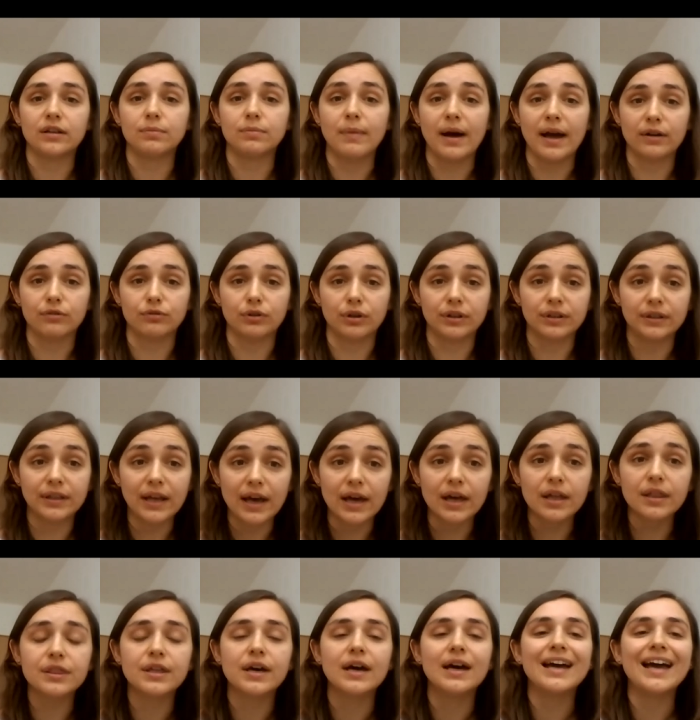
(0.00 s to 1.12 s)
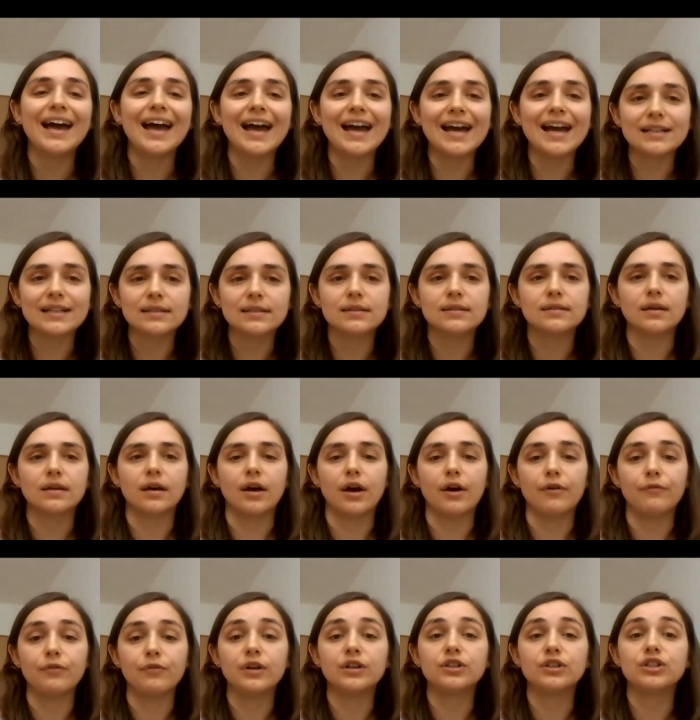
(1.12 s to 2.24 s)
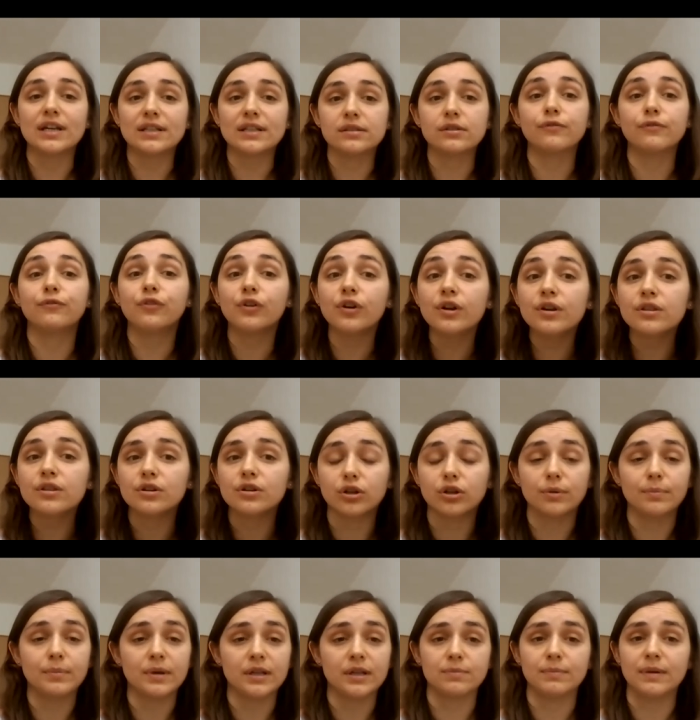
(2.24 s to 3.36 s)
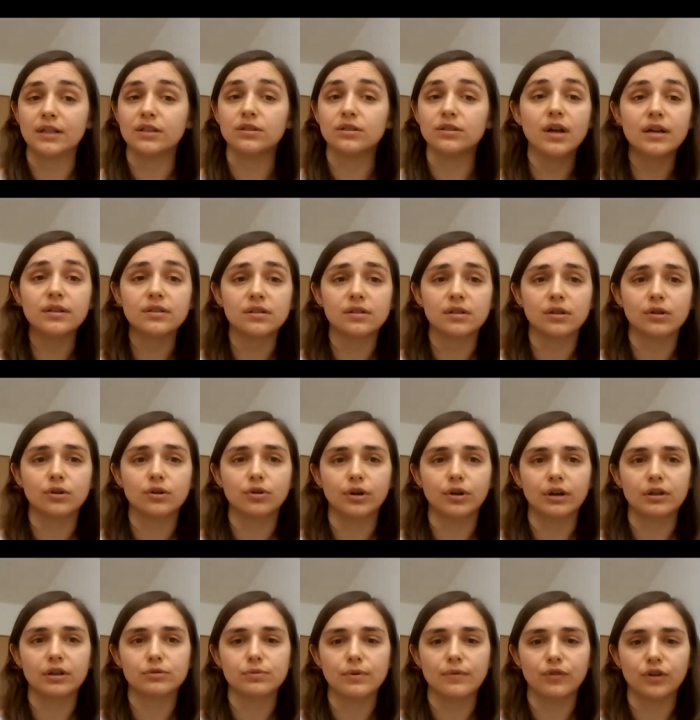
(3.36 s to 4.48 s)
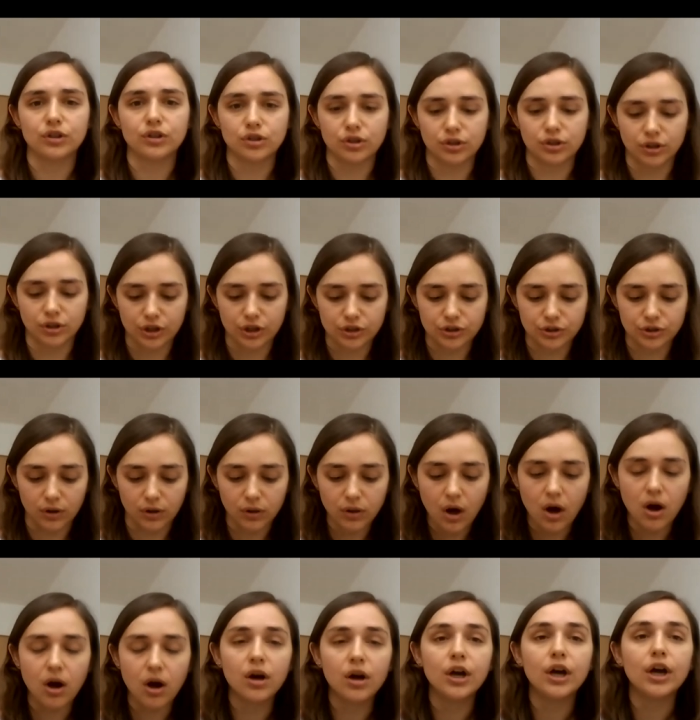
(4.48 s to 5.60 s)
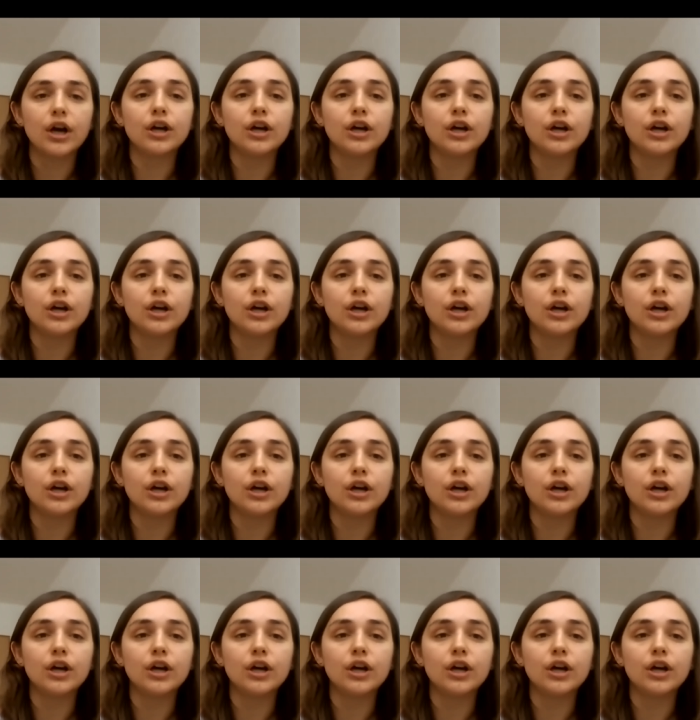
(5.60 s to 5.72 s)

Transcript: migrant death and uh, just a further commitment, not in accordance with international law,